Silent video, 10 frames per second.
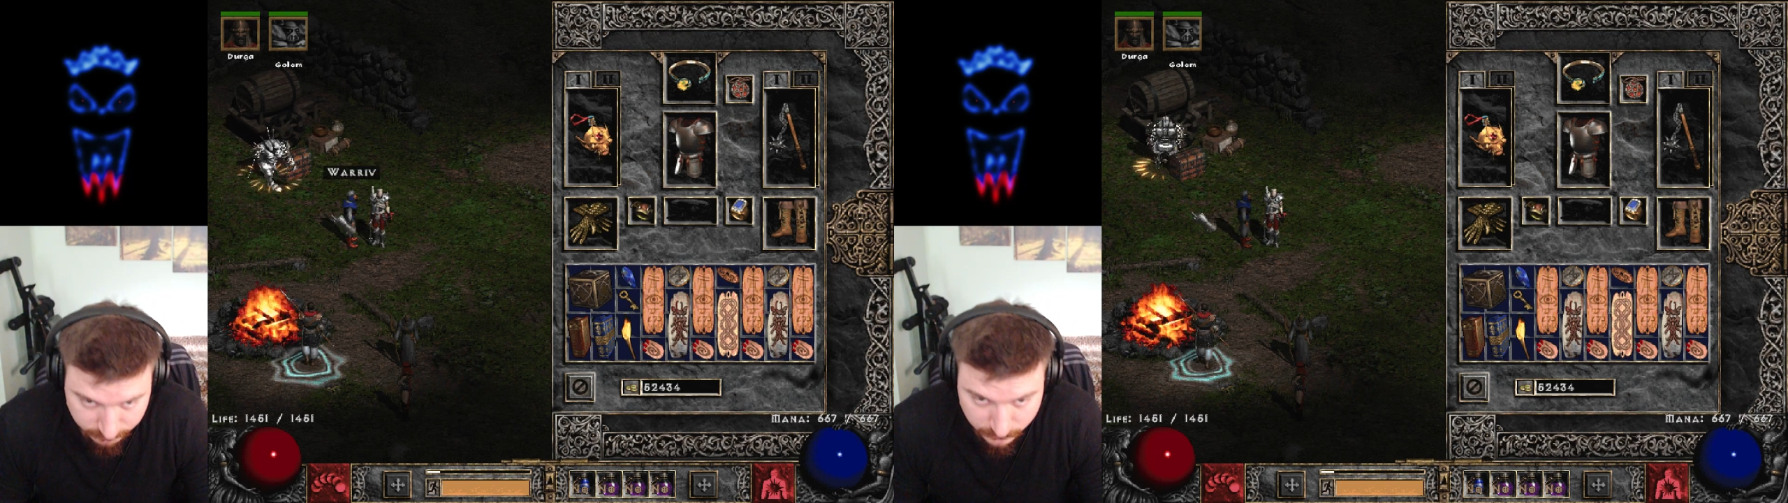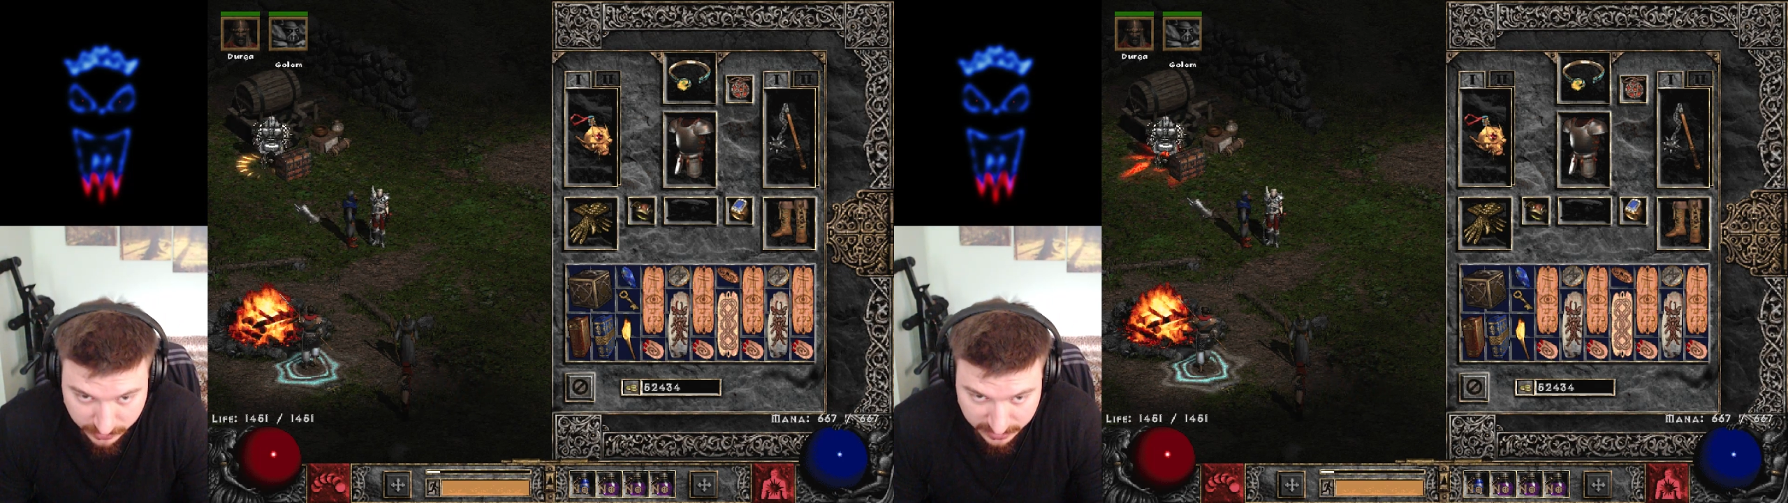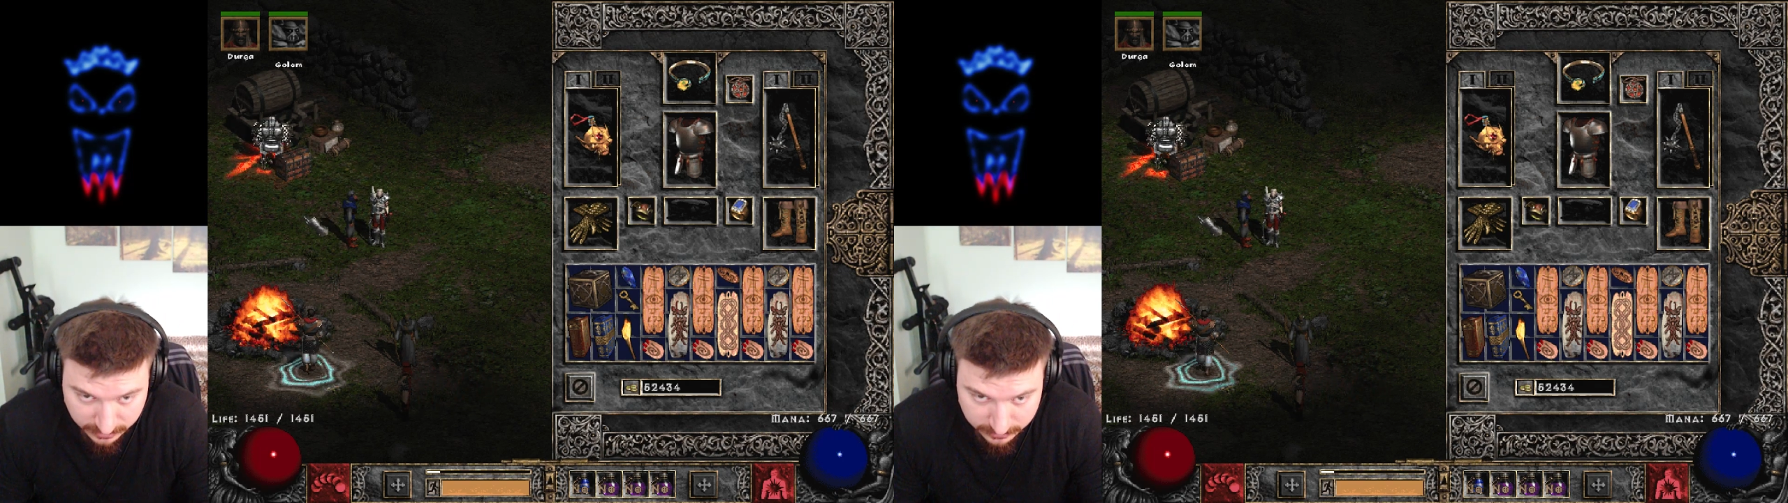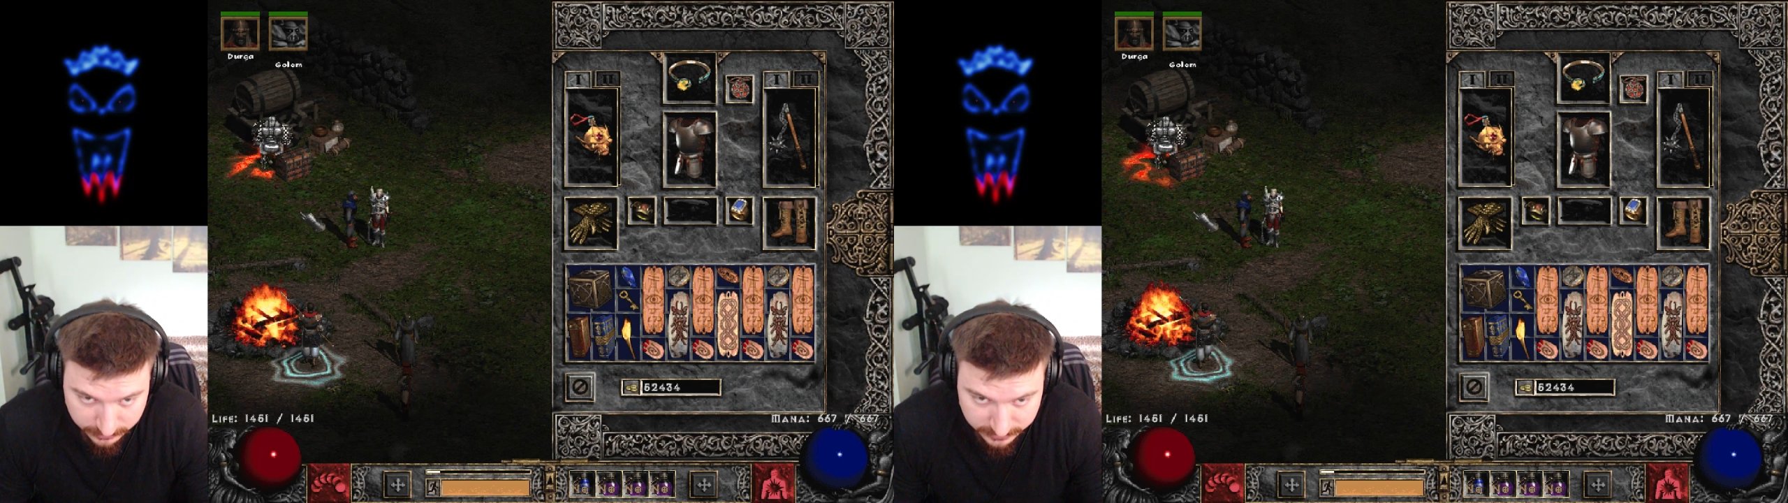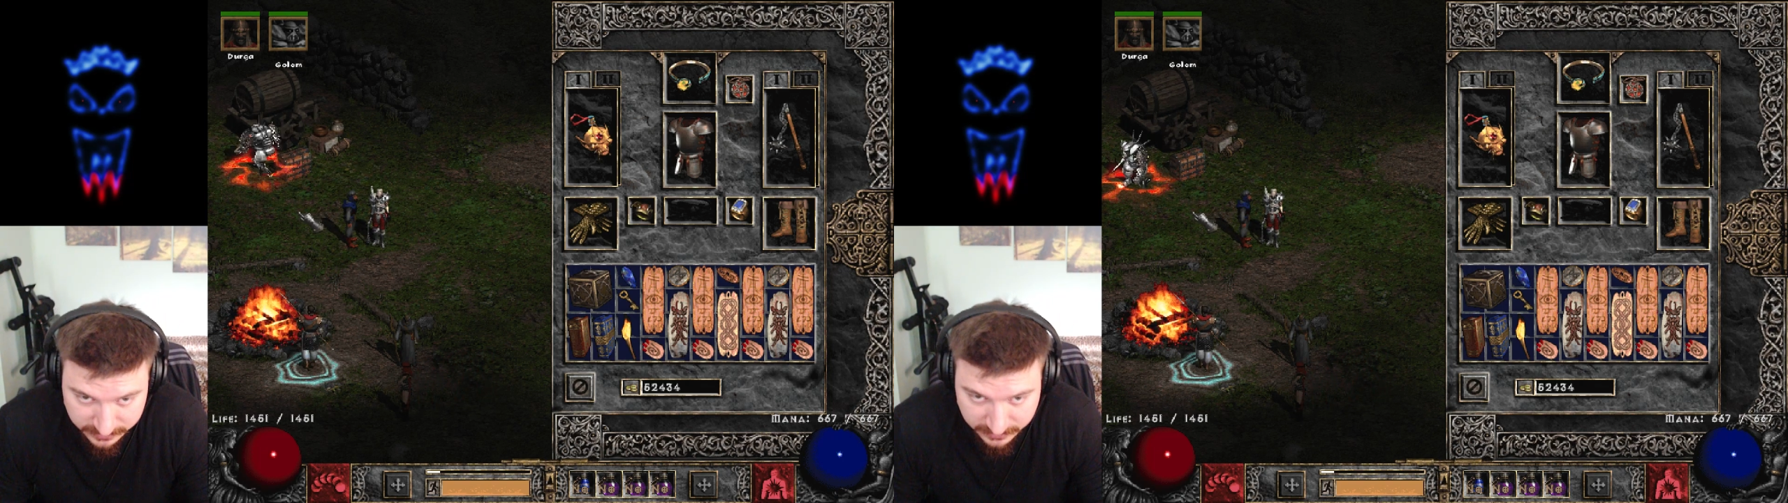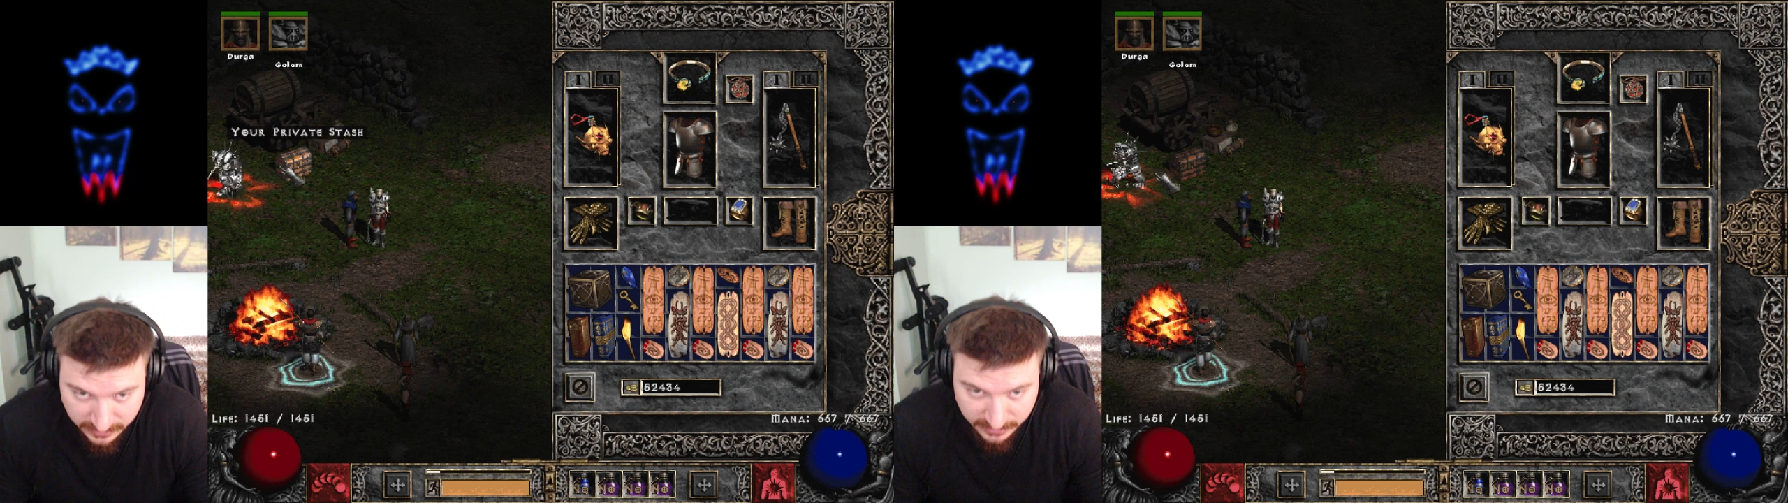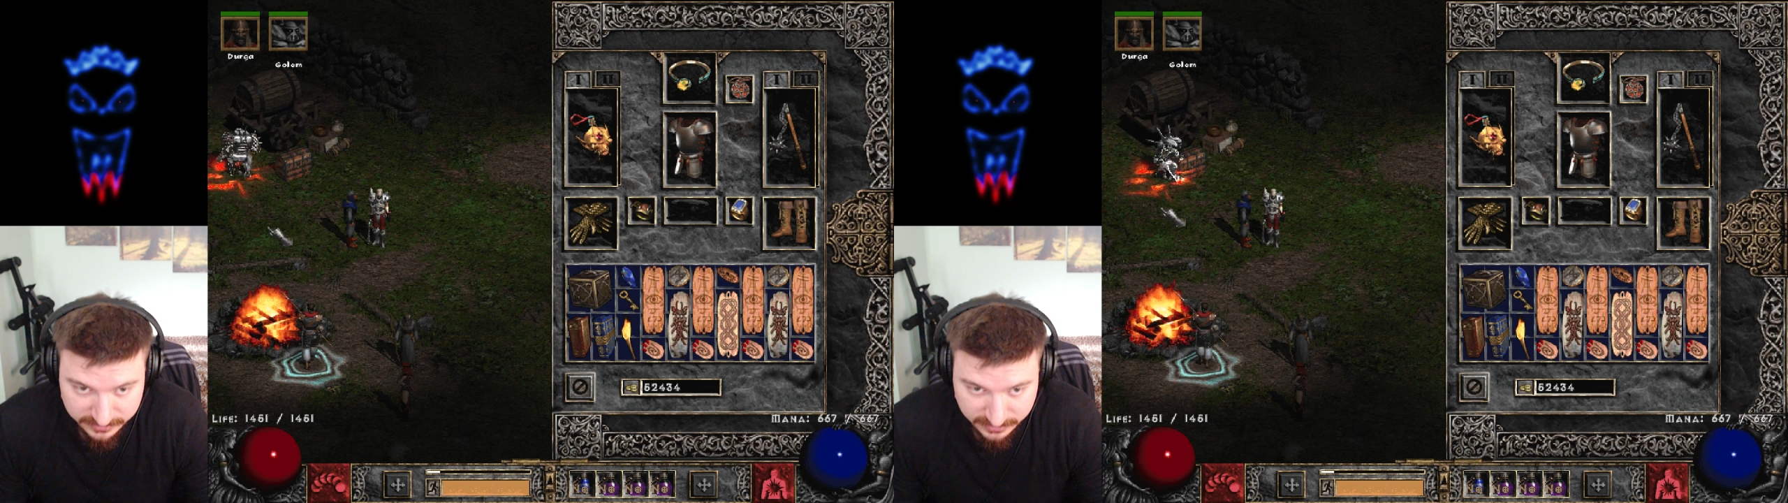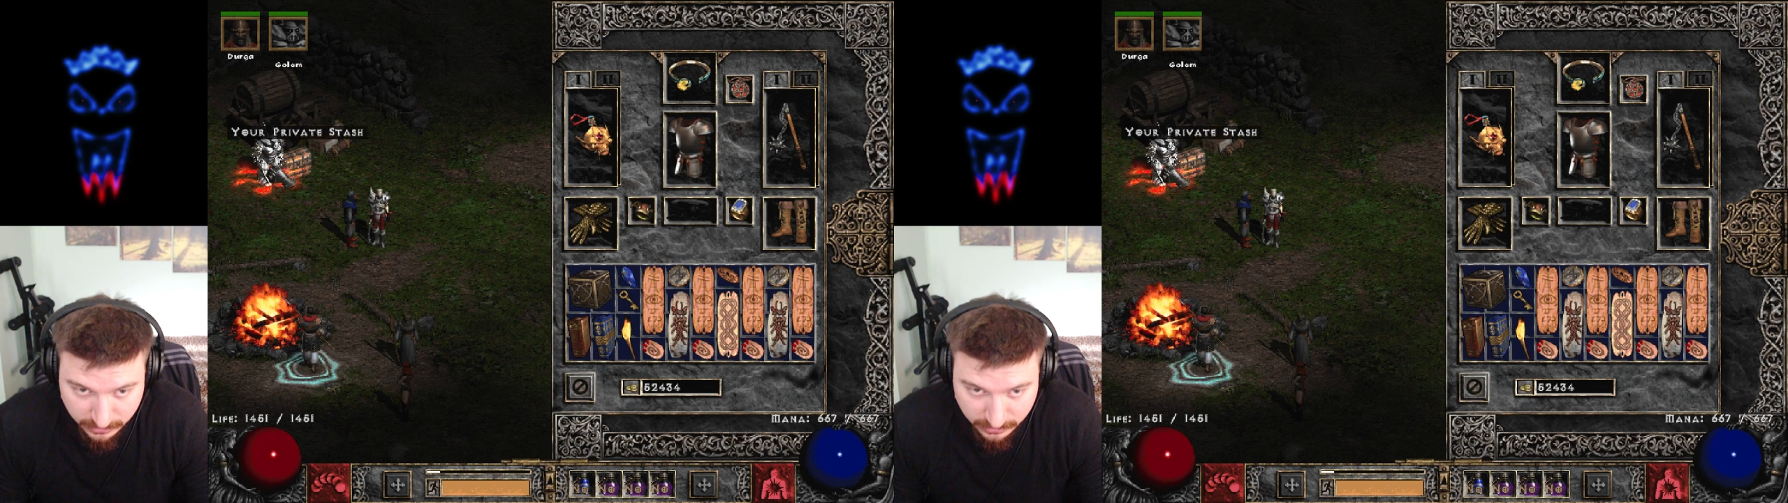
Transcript: to conclude the